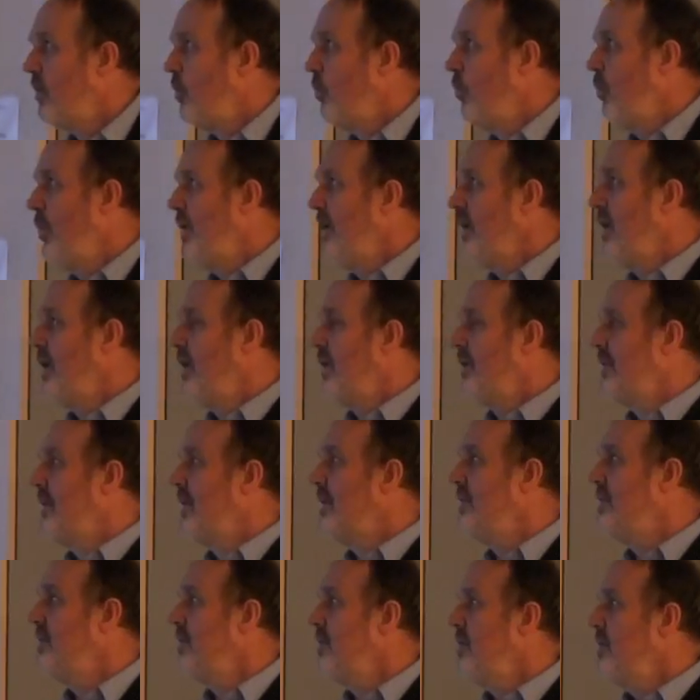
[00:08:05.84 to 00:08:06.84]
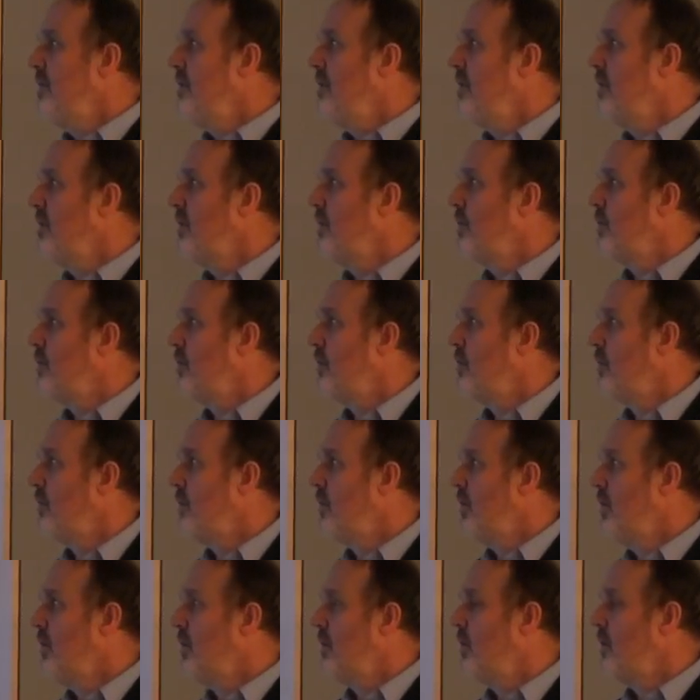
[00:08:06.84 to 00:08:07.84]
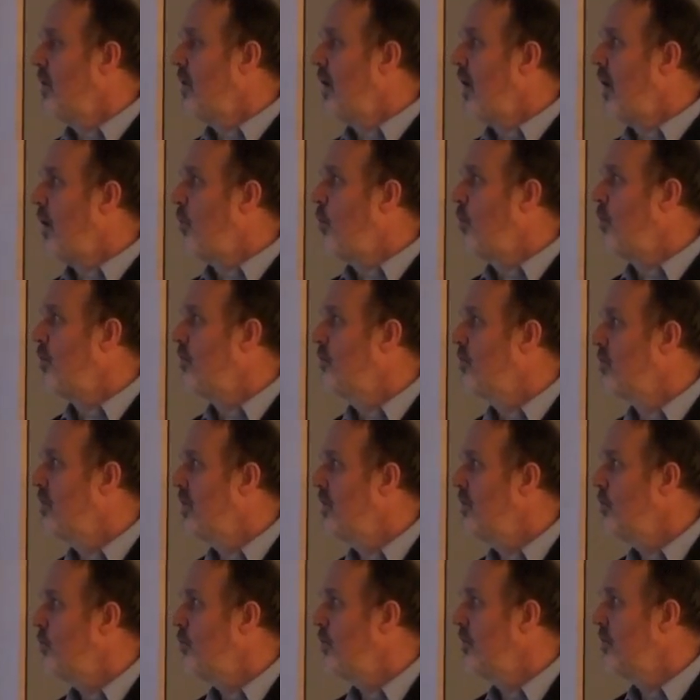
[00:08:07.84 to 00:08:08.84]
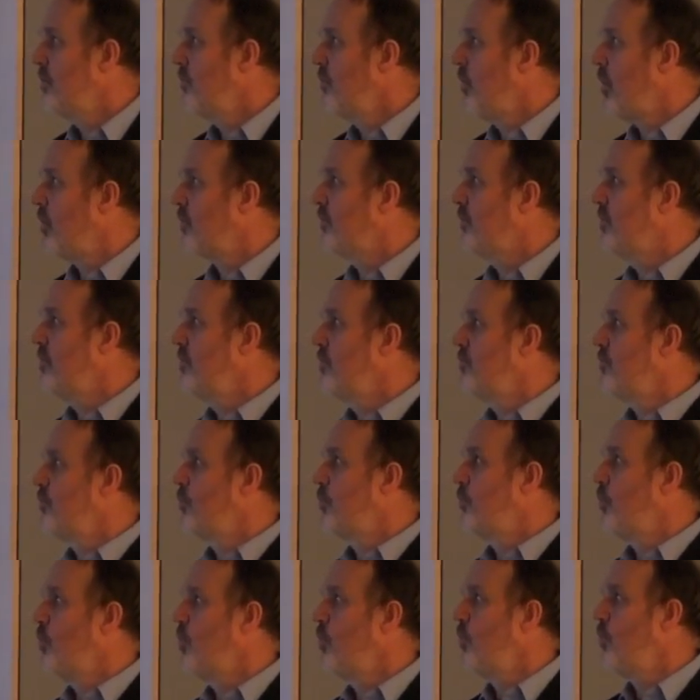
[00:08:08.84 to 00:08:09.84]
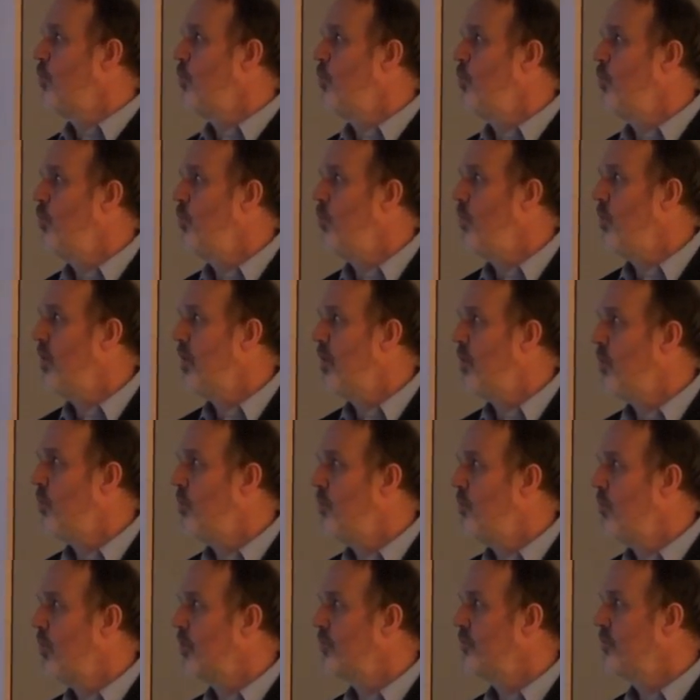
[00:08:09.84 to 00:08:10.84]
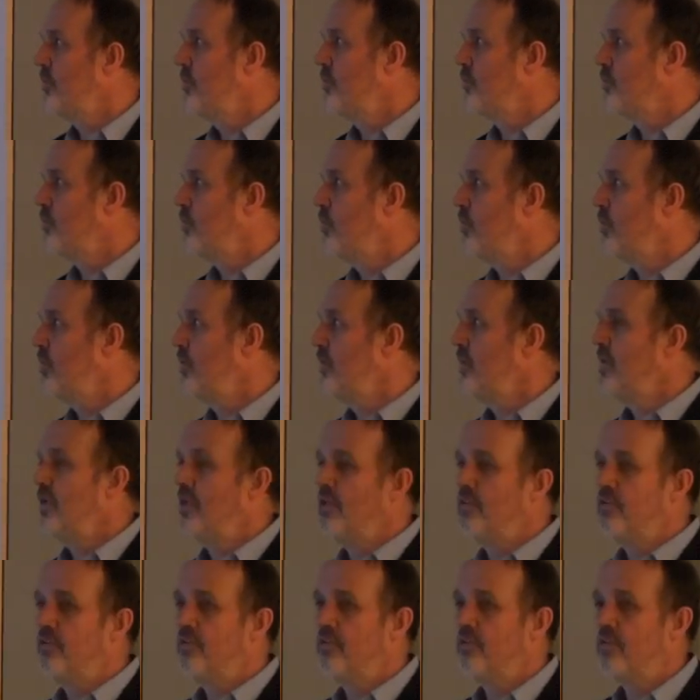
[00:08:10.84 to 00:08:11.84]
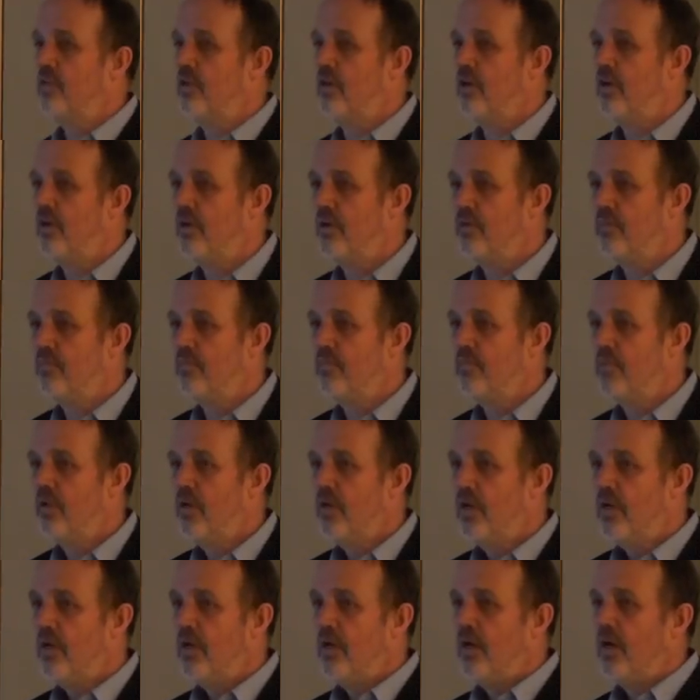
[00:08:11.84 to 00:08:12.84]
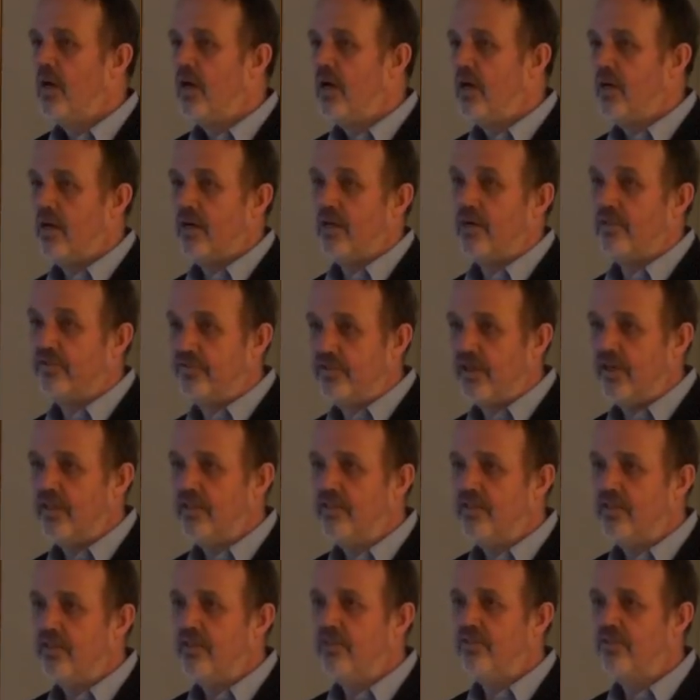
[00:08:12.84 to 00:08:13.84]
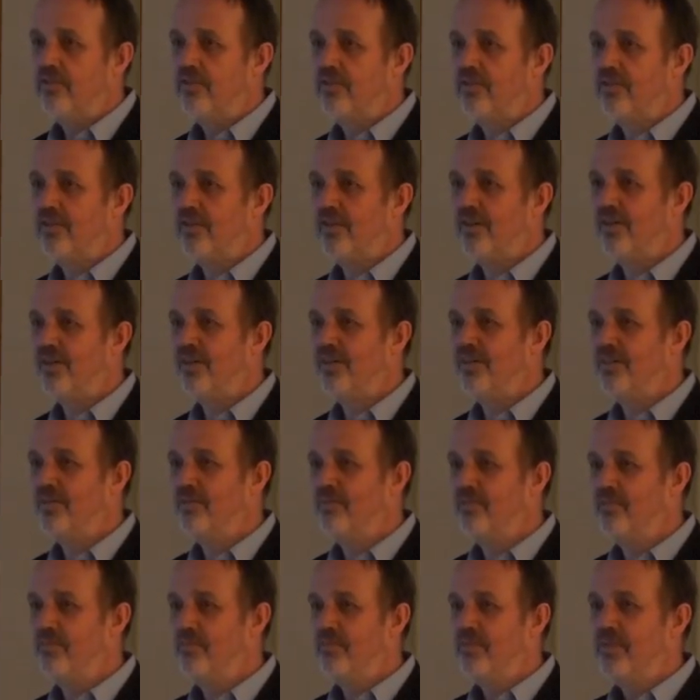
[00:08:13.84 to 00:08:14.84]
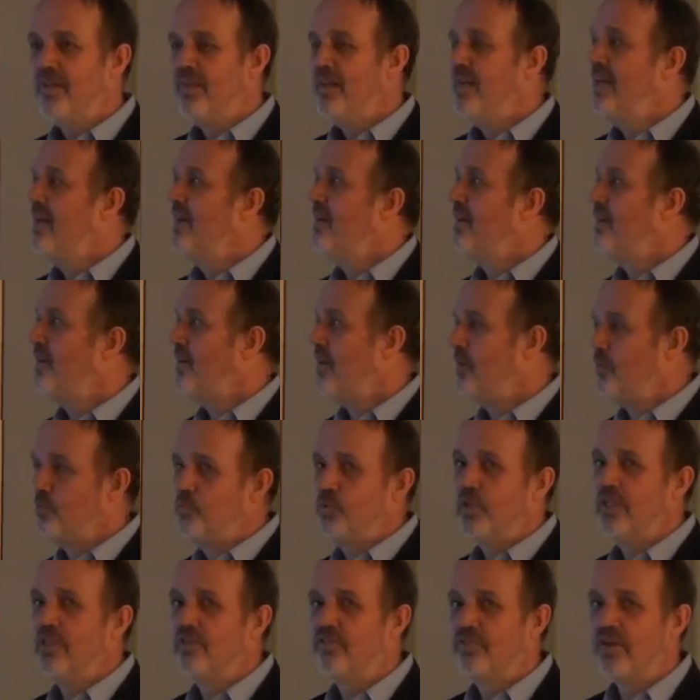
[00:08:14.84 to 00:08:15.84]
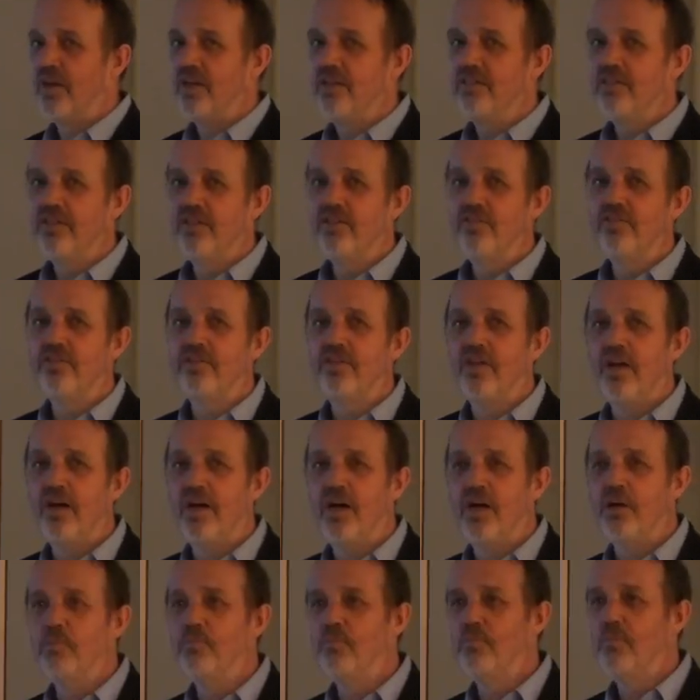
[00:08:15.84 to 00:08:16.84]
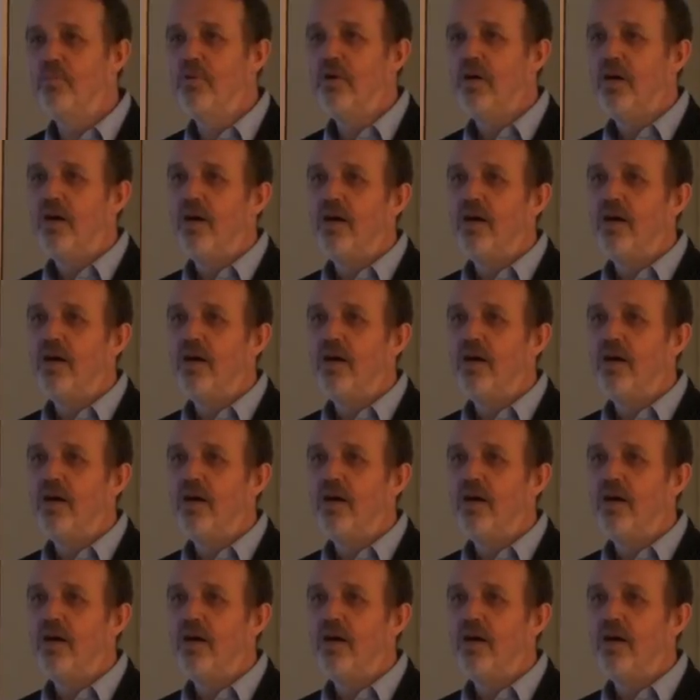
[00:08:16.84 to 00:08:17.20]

we then I worked together with Martin Raw. Martin Raw is um, a scientist, um, so a real scientist, and